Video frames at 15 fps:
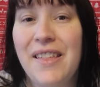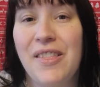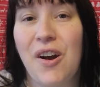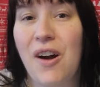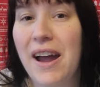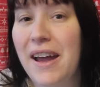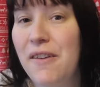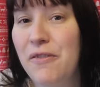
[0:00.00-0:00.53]
that
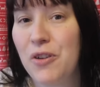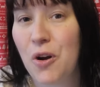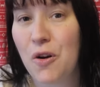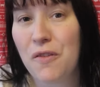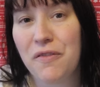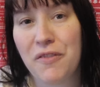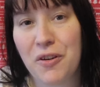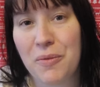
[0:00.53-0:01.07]
I have
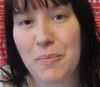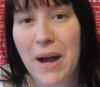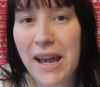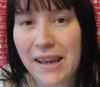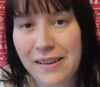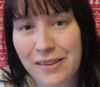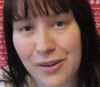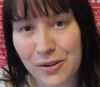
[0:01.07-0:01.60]
got from
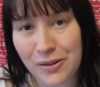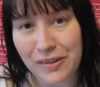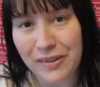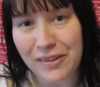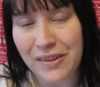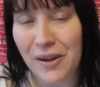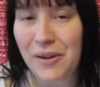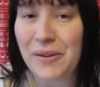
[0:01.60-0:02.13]
ASOS.
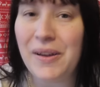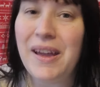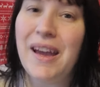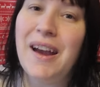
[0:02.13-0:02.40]
So